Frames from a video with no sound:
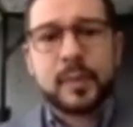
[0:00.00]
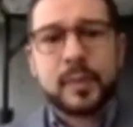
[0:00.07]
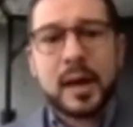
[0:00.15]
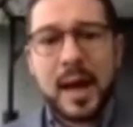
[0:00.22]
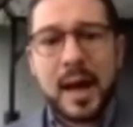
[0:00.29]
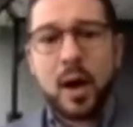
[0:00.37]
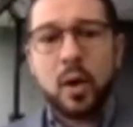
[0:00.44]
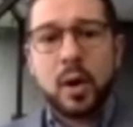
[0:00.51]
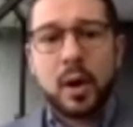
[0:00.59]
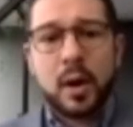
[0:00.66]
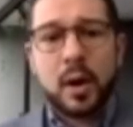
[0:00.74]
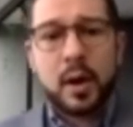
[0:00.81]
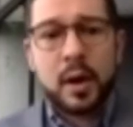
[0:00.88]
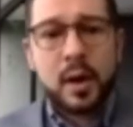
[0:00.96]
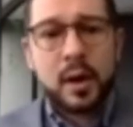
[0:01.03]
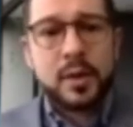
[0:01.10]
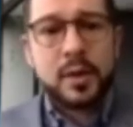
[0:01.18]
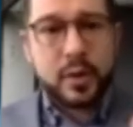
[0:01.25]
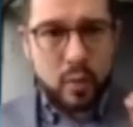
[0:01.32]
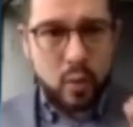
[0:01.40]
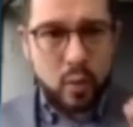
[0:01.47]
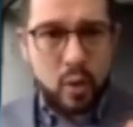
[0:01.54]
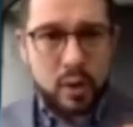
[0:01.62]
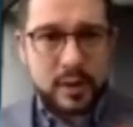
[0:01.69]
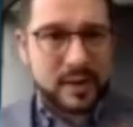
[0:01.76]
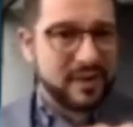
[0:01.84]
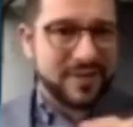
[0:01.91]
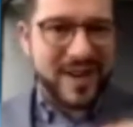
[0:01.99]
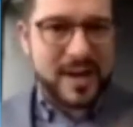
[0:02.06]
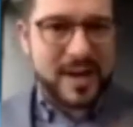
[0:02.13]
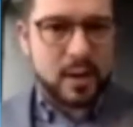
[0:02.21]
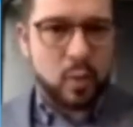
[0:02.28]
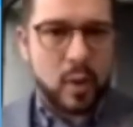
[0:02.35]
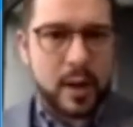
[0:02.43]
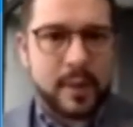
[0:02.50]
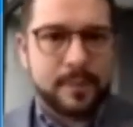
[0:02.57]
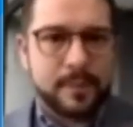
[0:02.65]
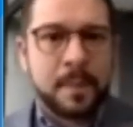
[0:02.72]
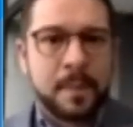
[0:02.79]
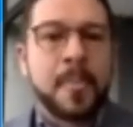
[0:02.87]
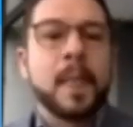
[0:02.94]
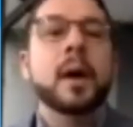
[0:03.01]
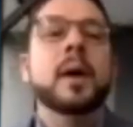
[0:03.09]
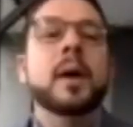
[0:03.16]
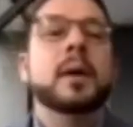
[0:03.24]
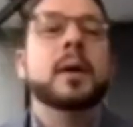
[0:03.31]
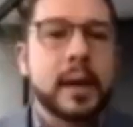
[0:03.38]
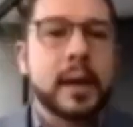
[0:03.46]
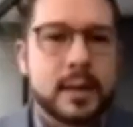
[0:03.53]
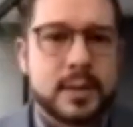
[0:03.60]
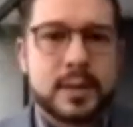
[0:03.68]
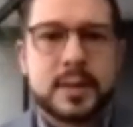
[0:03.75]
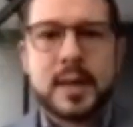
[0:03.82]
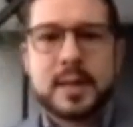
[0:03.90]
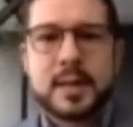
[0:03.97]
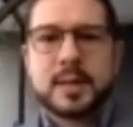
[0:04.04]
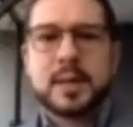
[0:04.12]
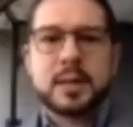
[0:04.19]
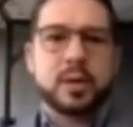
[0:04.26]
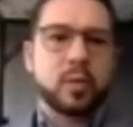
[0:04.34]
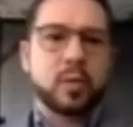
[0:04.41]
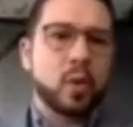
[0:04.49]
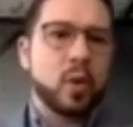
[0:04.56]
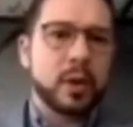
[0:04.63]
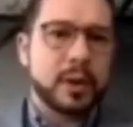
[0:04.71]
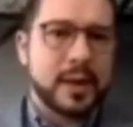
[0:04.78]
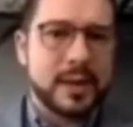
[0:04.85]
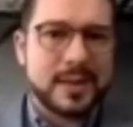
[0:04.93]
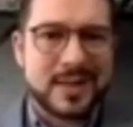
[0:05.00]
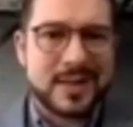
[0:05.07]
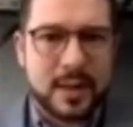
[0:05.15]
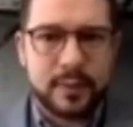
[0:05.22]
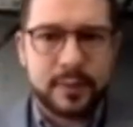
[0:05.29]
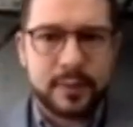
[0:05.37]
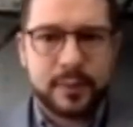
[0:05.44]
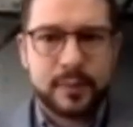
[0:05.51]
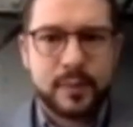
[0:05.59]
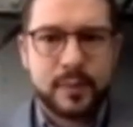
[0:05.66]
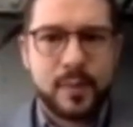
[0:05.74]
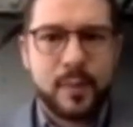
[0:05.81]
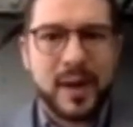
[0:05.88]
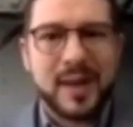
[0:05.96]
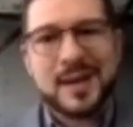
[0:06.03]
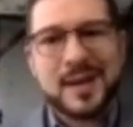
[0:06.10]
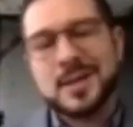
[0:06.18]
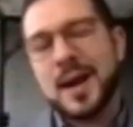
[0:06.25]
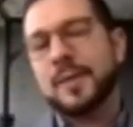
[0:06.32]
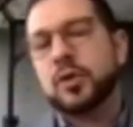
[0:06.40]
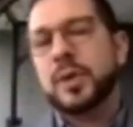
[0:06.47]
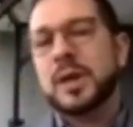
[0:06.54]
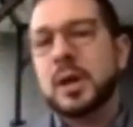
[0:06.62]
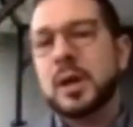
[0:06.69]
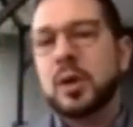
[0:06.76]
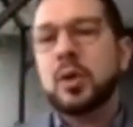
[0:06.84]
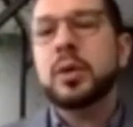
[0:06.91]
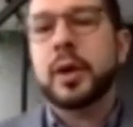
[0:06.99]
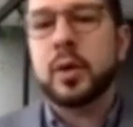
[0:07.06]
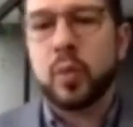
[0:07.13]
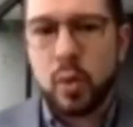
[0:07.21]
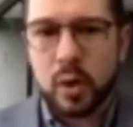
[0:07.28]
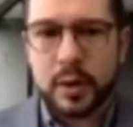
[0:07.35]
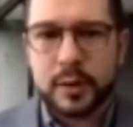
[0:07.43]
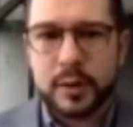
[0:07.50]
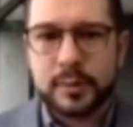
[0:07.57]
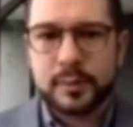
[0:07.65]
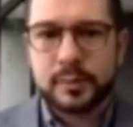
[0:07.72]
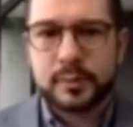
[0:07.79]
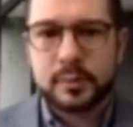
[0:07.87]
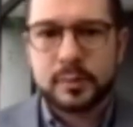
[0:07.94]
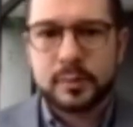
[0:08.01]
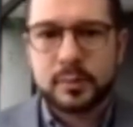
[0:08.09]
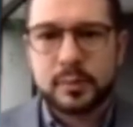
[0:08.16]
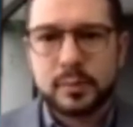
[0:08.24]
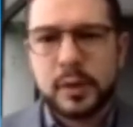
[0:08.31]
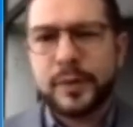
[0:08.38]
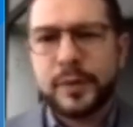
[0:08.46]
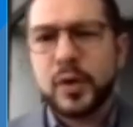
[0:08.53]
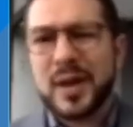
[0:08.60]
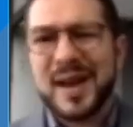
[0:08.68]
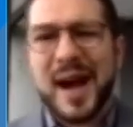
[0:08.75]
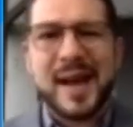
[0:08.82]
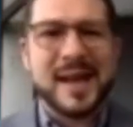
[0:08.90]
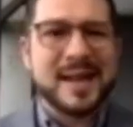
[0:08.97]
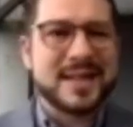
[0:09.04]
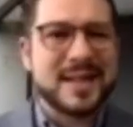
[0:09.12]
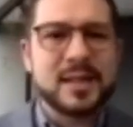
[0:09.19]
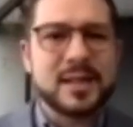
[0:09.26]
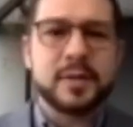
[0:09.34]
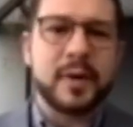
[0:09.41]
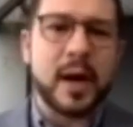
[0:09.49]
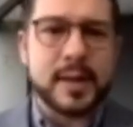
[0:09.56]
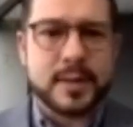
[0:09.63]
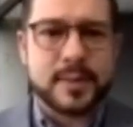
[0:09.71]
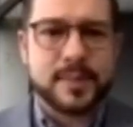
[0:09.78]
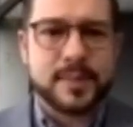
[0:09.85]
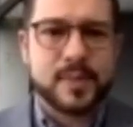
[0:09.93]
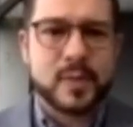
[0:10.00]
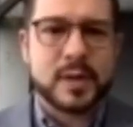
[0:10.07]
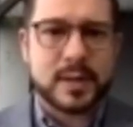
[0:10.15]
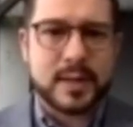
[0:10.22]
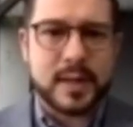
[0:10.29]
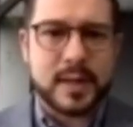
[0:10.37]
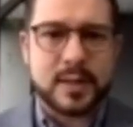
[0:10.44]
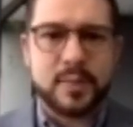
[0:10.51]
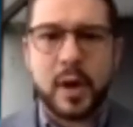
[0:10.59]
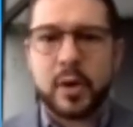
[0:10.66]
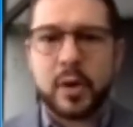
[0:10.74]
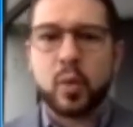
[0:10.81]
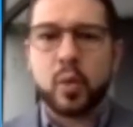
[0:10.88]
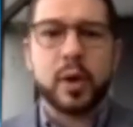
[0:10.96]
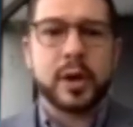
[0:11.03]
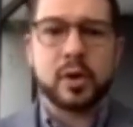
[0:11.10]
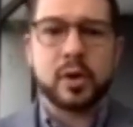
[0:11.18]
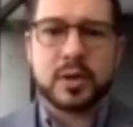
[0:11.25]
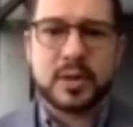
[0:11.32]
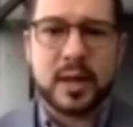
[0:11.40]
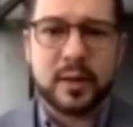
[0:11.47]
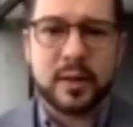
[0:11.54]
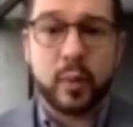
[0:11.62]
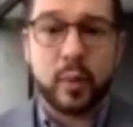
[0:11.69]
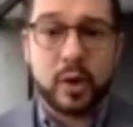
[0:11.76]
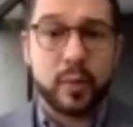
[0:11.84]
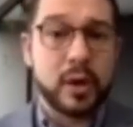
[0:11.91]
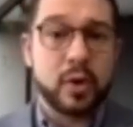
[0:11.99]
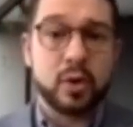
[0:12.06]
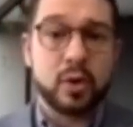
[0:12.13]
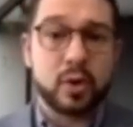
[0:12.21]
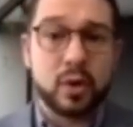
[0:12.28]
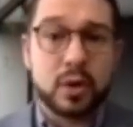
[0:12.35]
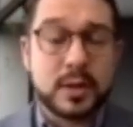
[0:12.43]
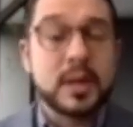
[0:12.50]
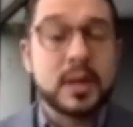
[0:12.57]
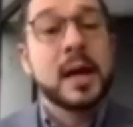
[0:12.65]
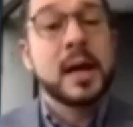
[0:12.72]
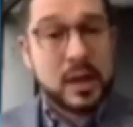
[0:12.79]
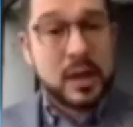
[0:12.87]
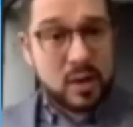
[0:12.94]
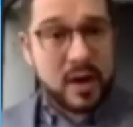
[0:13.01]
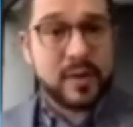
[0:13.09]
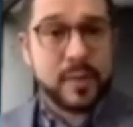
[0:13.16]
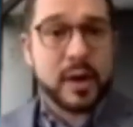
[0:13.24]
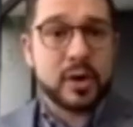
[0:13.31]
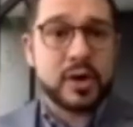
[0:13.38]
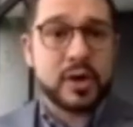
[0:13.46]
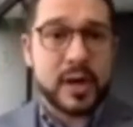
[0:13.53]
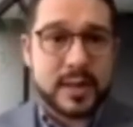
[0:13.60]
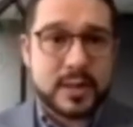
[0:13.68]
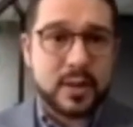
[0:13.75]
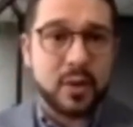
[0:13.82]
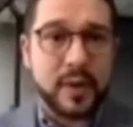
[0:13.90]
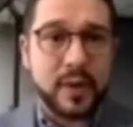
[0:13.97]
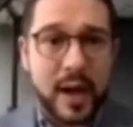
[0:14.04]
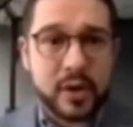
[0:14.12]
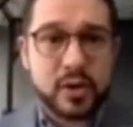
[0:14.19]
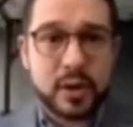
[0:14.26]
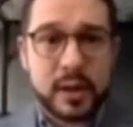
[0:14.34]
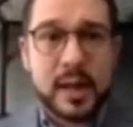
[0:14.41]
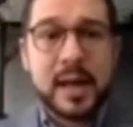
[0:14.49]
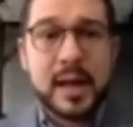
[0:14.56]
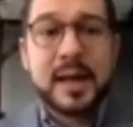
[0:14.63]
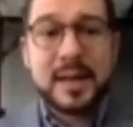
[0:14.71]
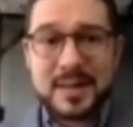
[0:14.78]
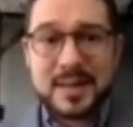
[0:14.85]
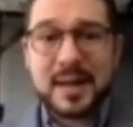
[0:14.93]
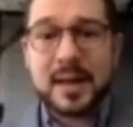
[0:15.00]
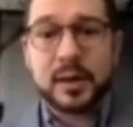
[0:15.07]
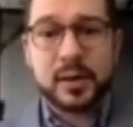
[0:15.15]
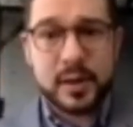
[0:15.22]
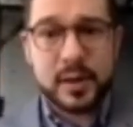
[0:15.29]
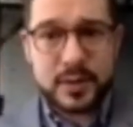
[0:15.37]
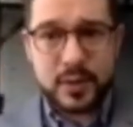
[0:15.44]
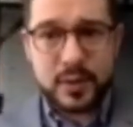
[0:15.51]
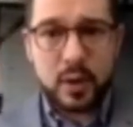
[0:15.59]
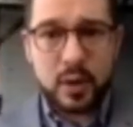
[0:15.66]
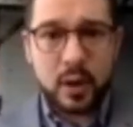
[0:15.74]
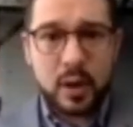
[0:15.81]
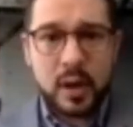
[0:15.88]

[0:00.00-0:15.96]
Now, the reward, the final one. Okay, success is a reward in itself, but it doesn't have to be the only reward. If you can incentivize success by rewarding yourself when you meet your goals, you have a better chance of actually sticking to this goal.